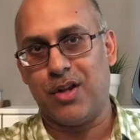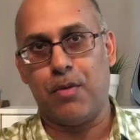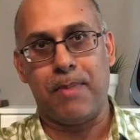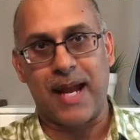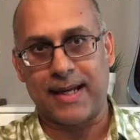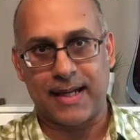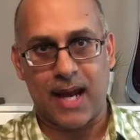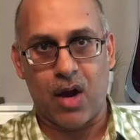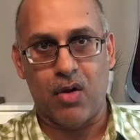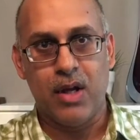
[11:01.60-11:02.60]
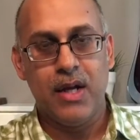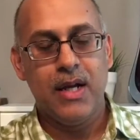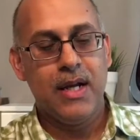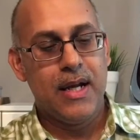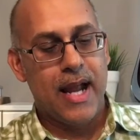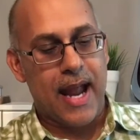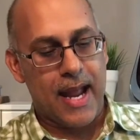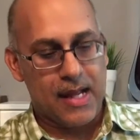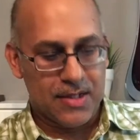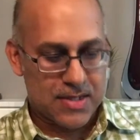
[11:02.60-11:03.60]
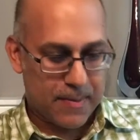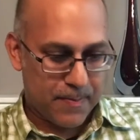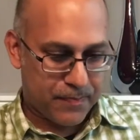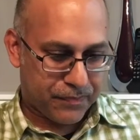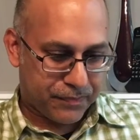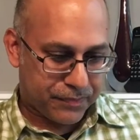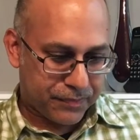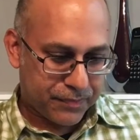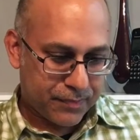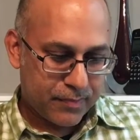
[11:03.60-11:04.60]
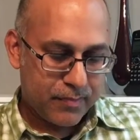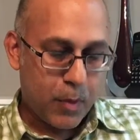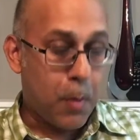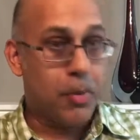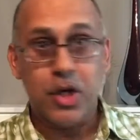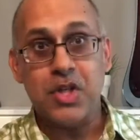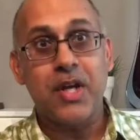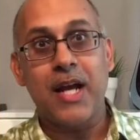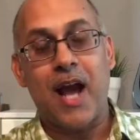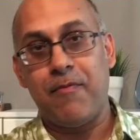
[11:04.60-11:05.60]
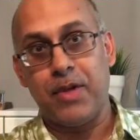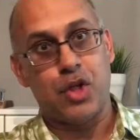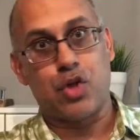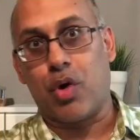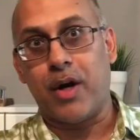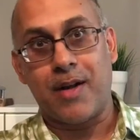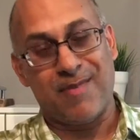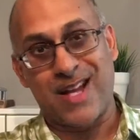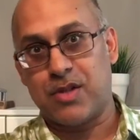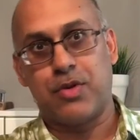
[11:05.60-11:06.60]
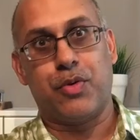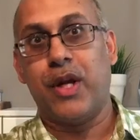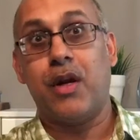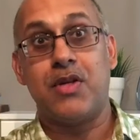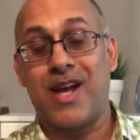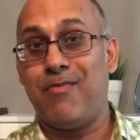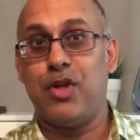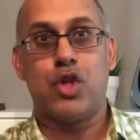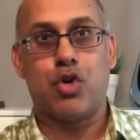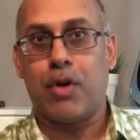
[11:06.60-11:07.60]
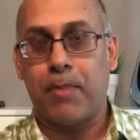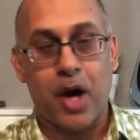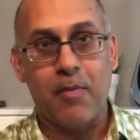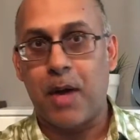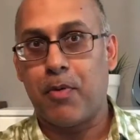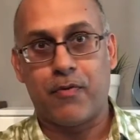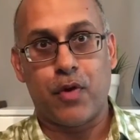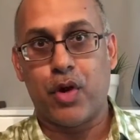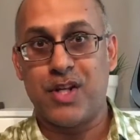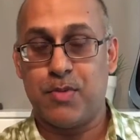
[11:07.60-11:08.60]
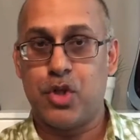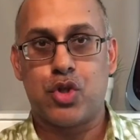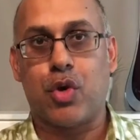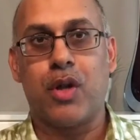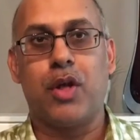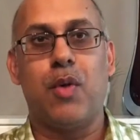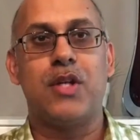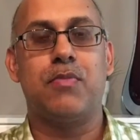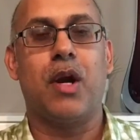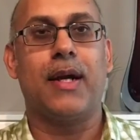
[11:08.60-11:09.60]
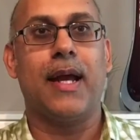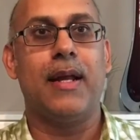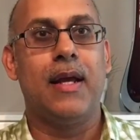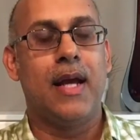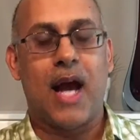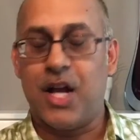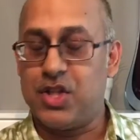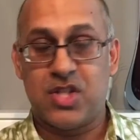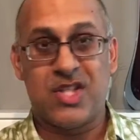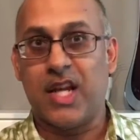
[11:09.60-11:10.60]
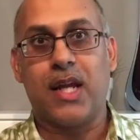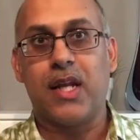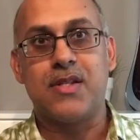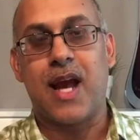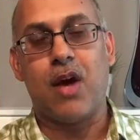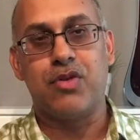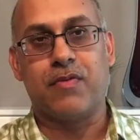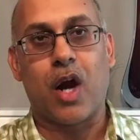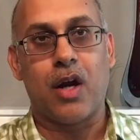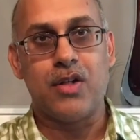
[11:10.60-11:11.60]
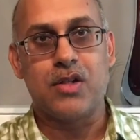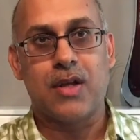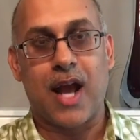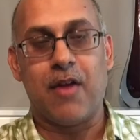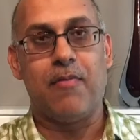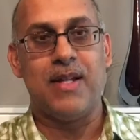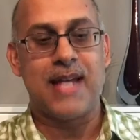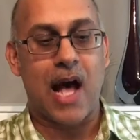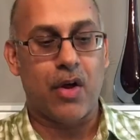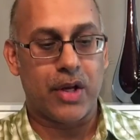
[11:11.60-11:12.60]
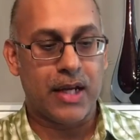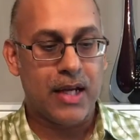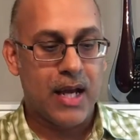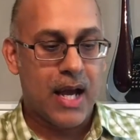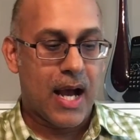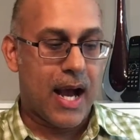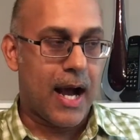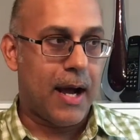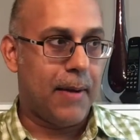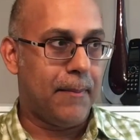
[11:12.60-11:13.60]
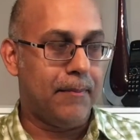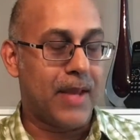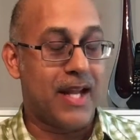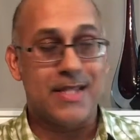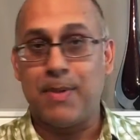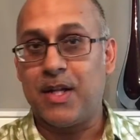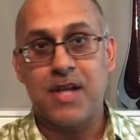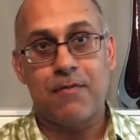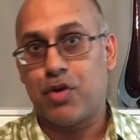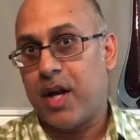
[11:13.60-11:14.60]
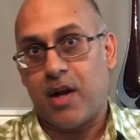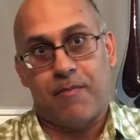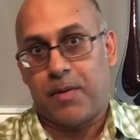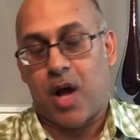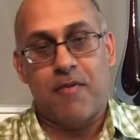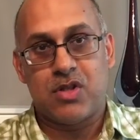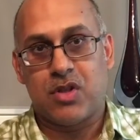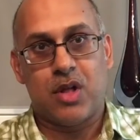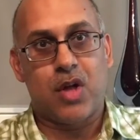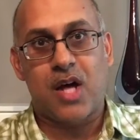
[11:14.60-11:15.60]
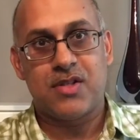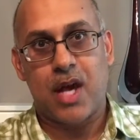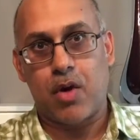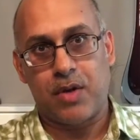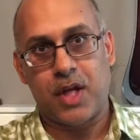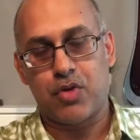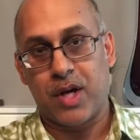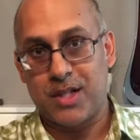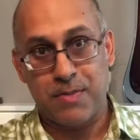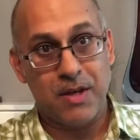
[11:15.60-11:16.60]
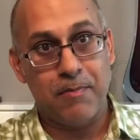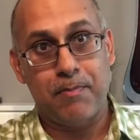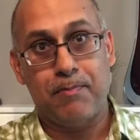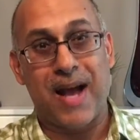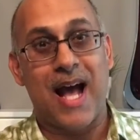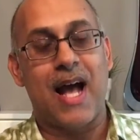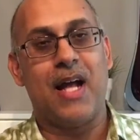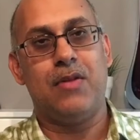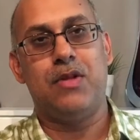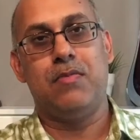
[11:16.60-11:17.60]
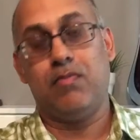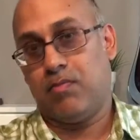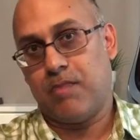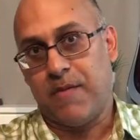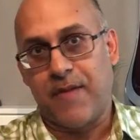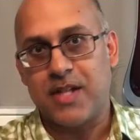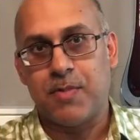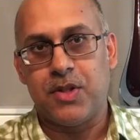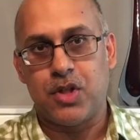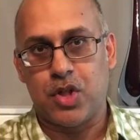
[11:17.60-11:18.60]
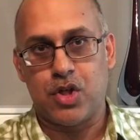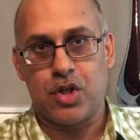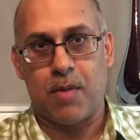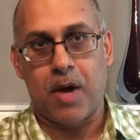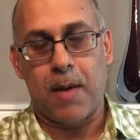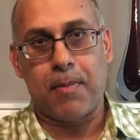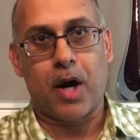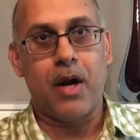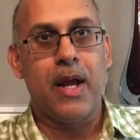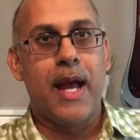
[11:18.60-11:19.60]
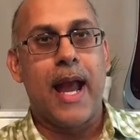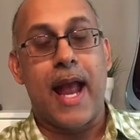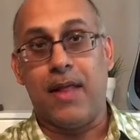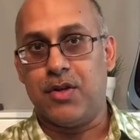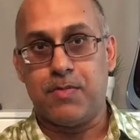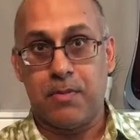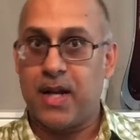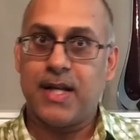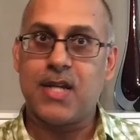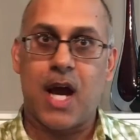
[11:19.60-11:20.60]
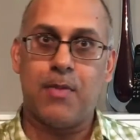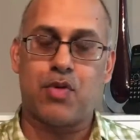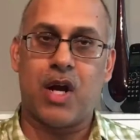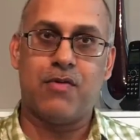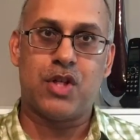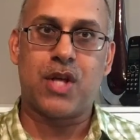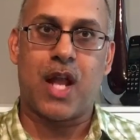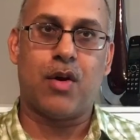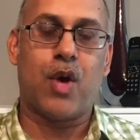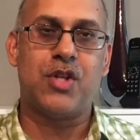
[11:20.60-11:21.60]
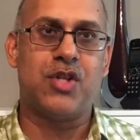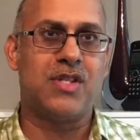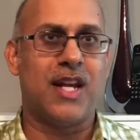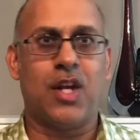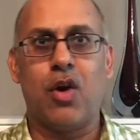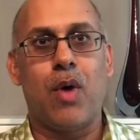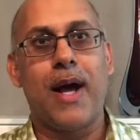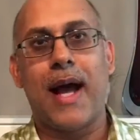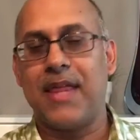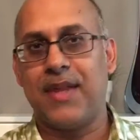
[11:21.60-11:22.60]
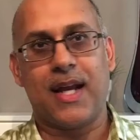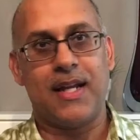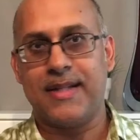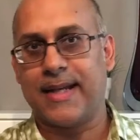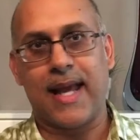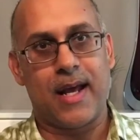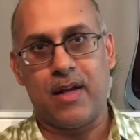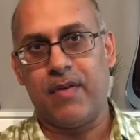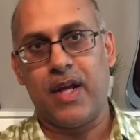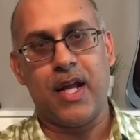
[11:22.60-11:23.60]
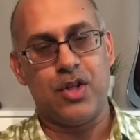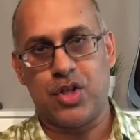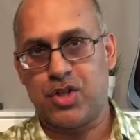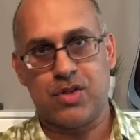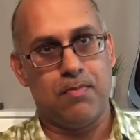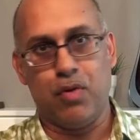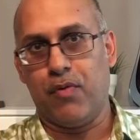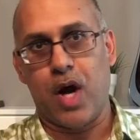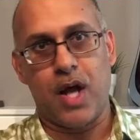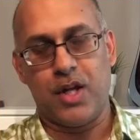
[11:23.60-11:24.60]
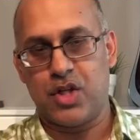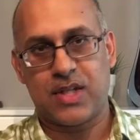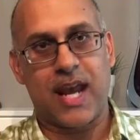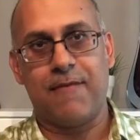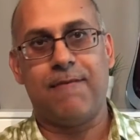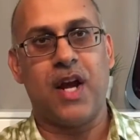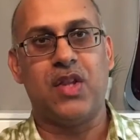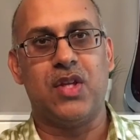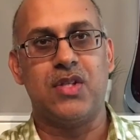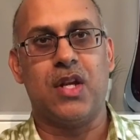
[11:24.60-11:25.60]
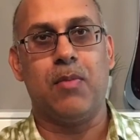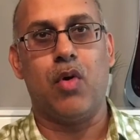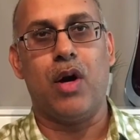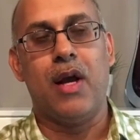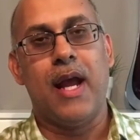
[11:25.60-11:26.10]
in their bank account. And personally, I've been short. Last 3 years, I've been short. Part of my portfolio has been short the US market. I just think it is a house of cards kind of mentality. And it's been a tough trade. I've obviously lost out on that trade. It's been a bad investment decision on my part. And there's been many times where I've just kind of questioned, saying, you know what, I think I need to get out of it and just move on and just can't fight this anymore.